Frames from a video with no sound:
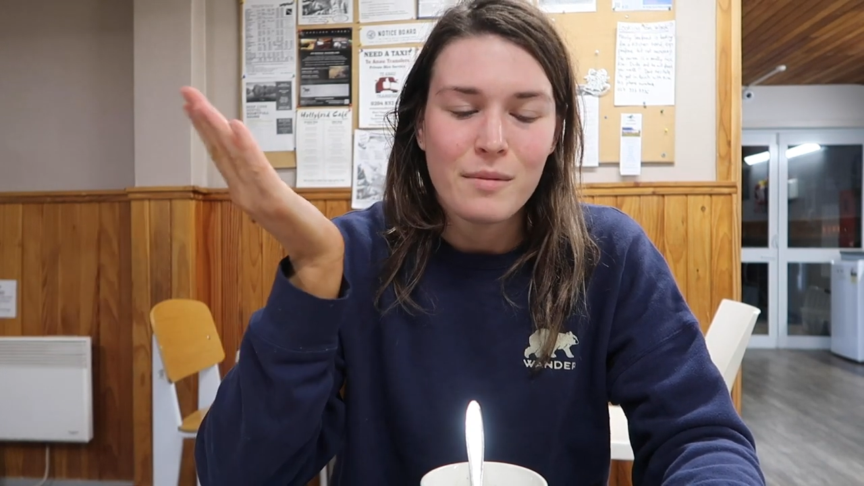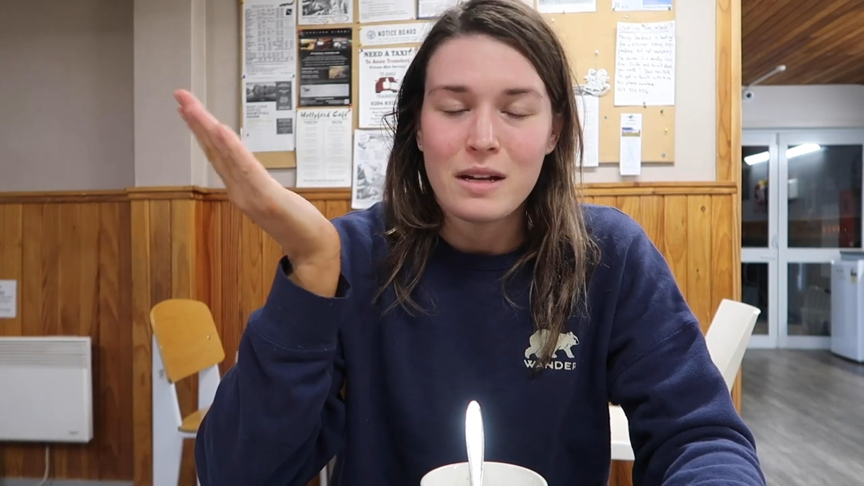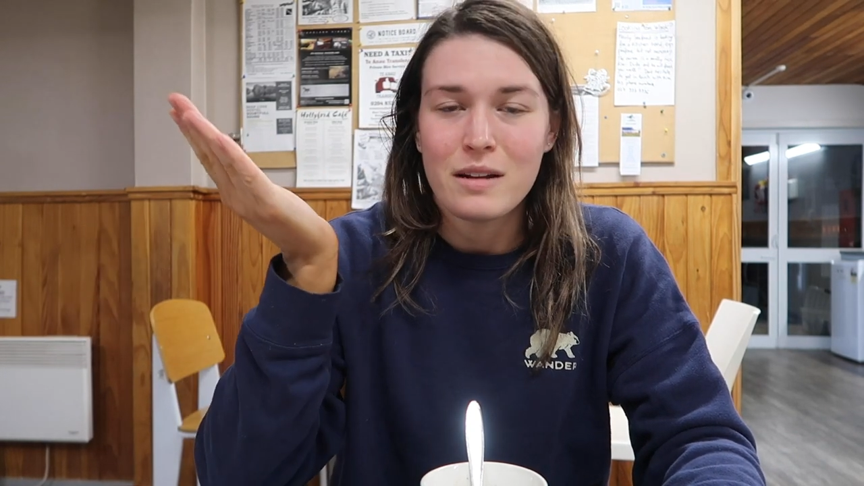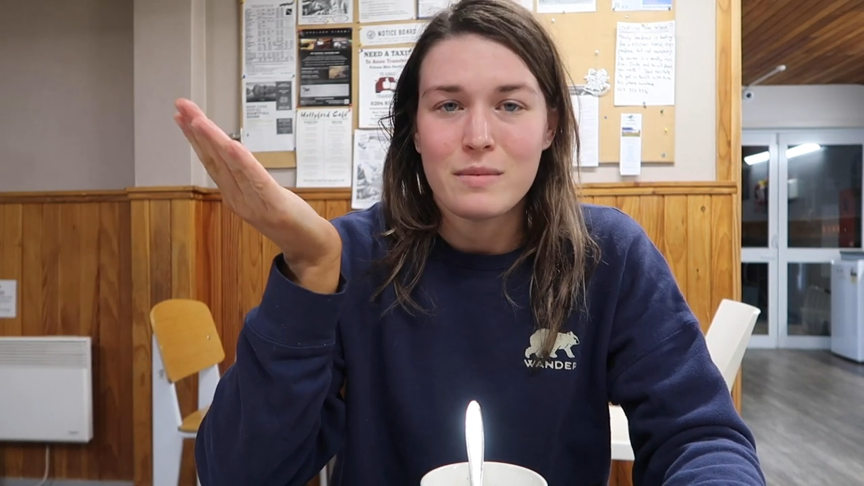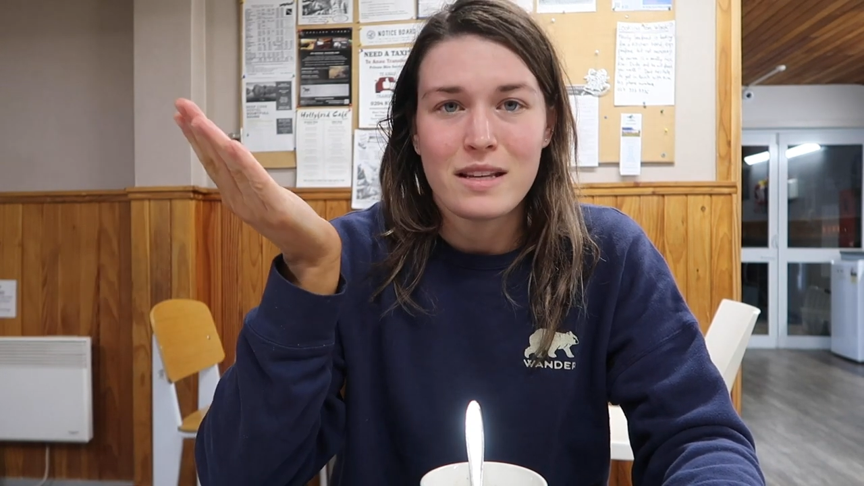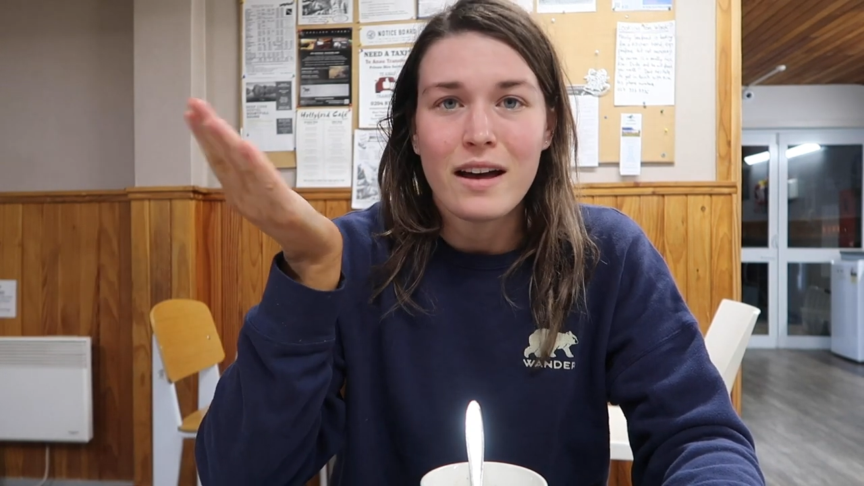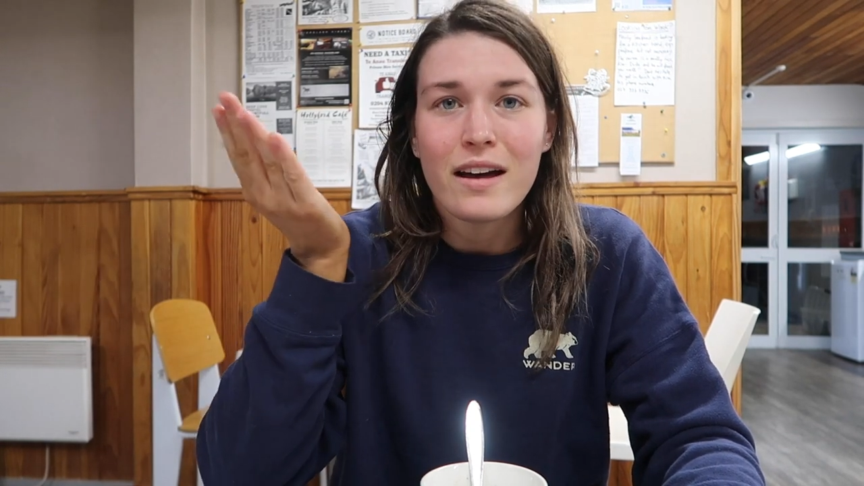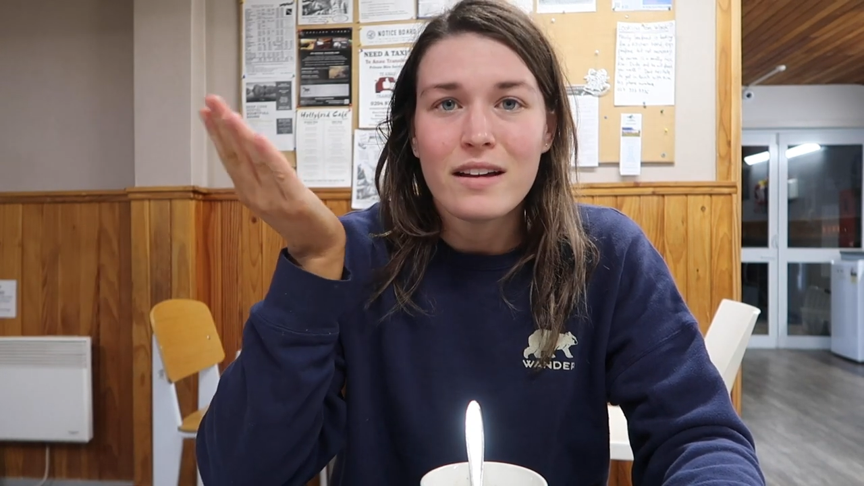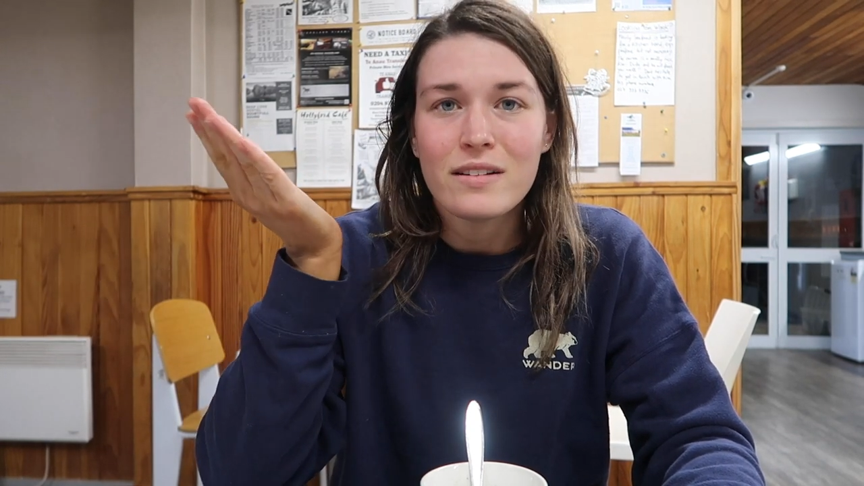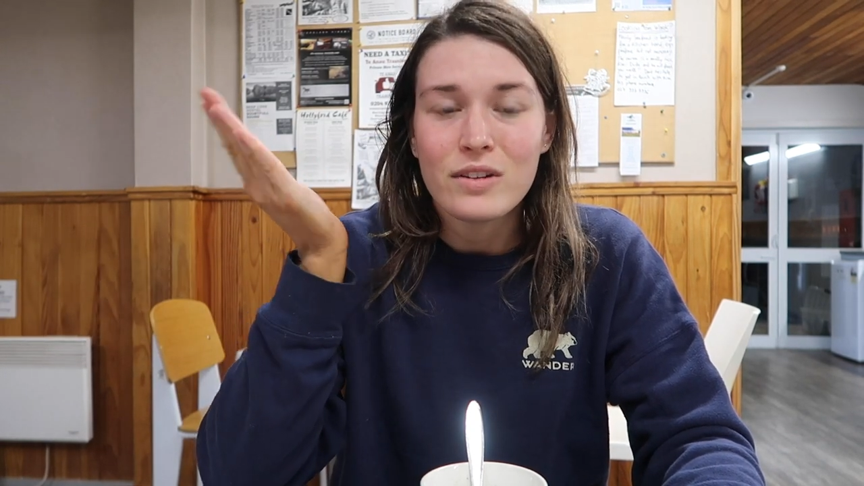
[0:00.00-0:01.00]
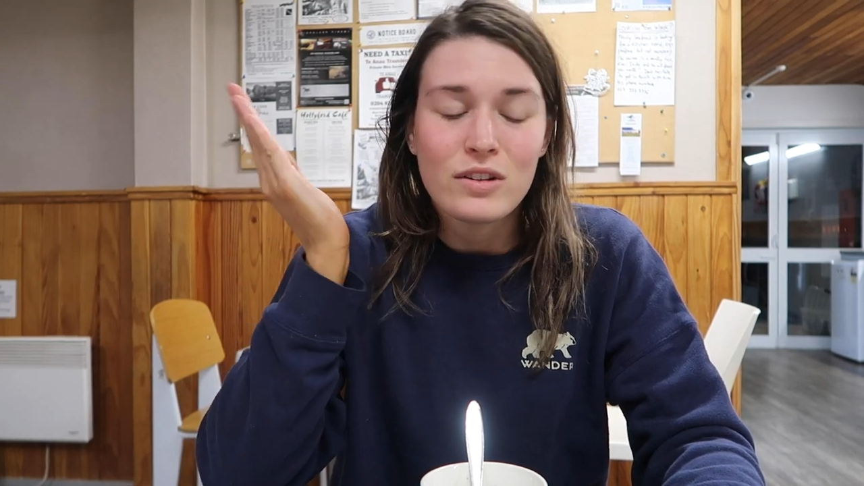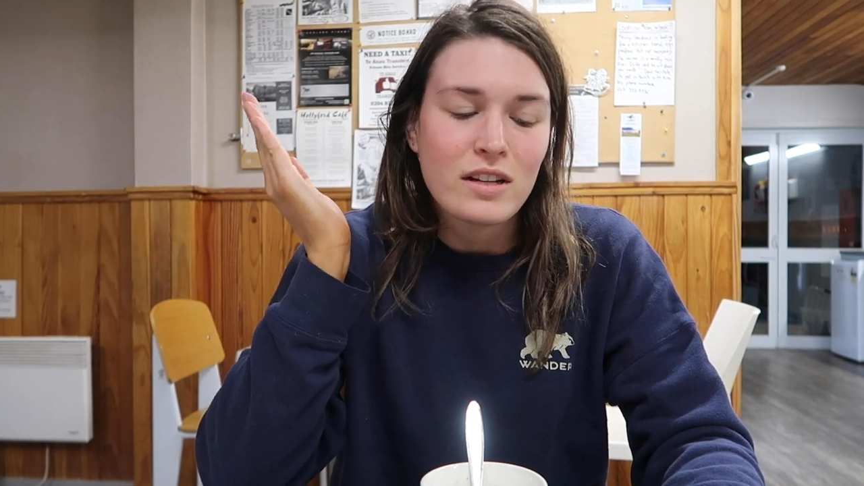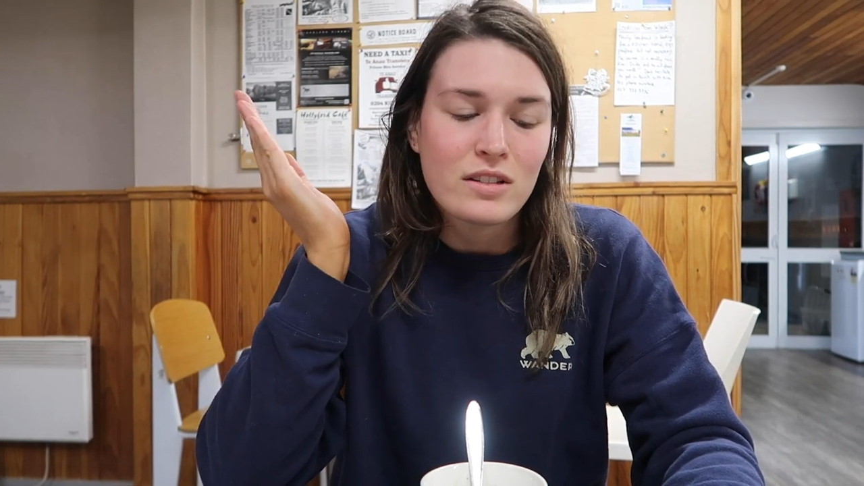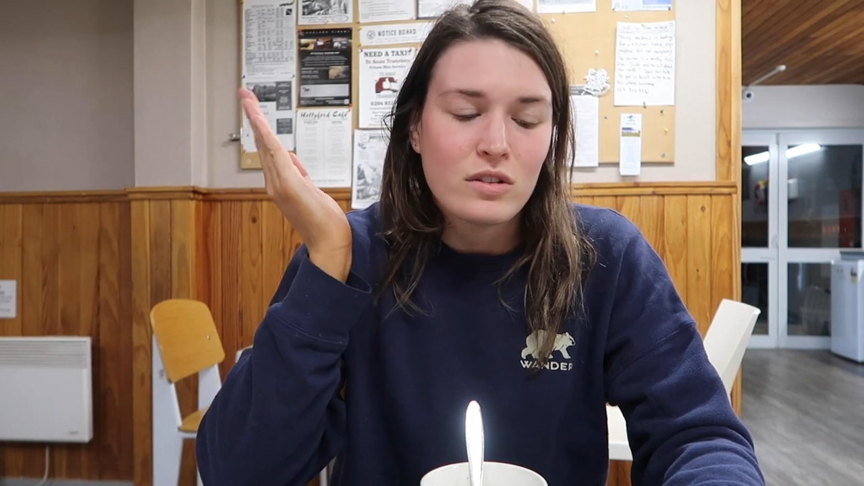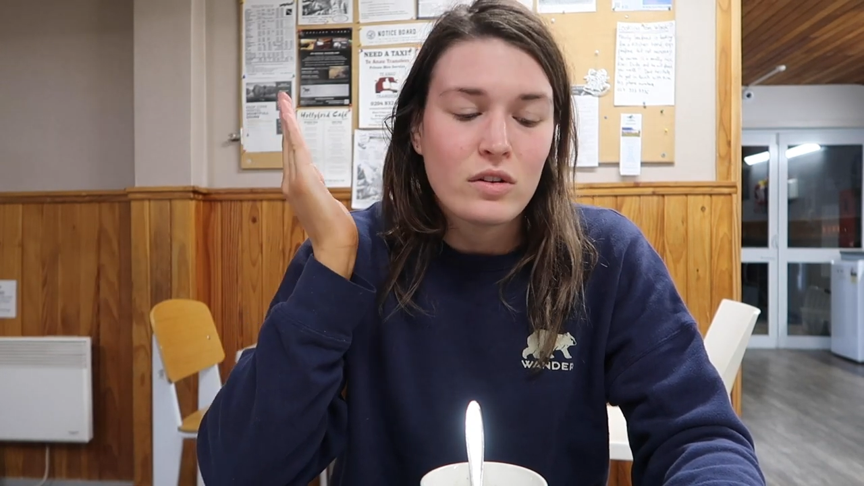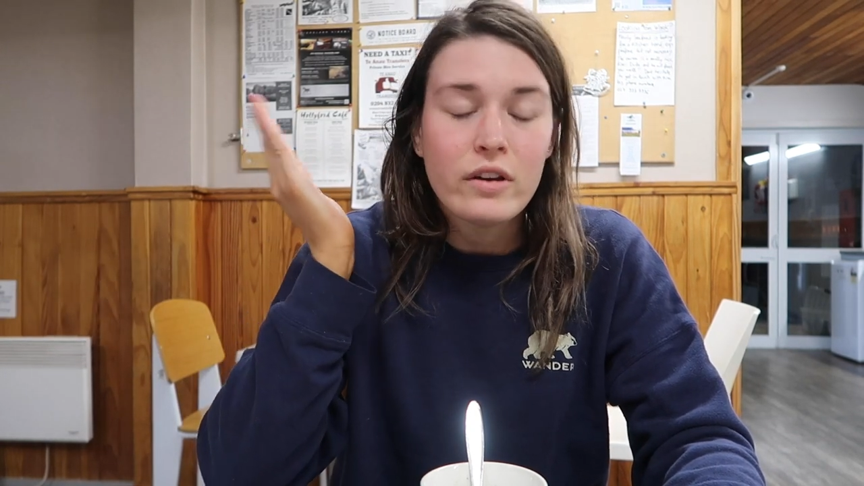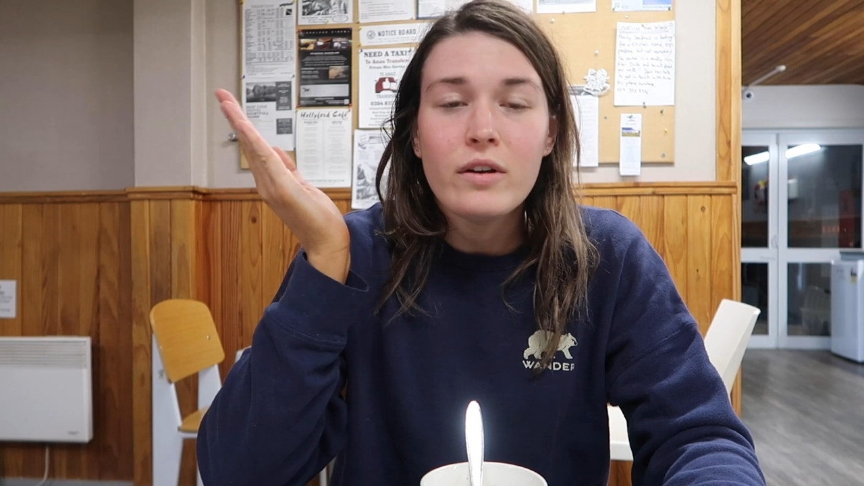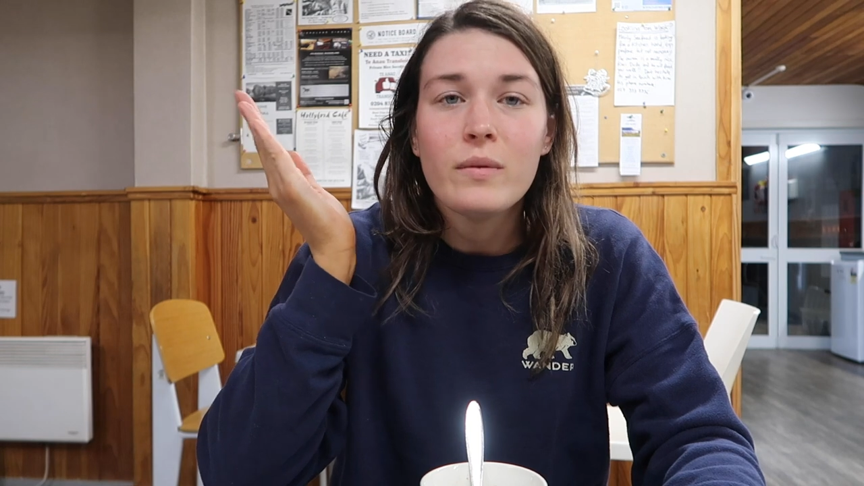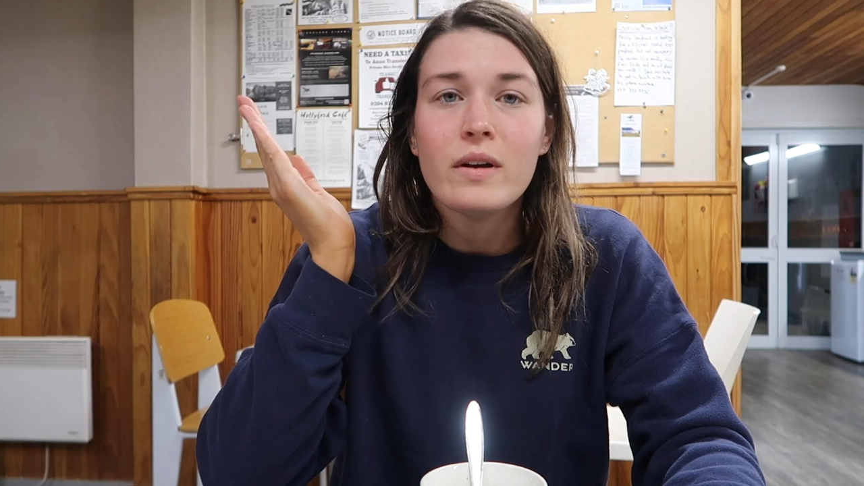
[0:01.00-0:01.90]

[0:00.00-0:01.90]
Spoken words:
my name's Kat, for you guys who don't know,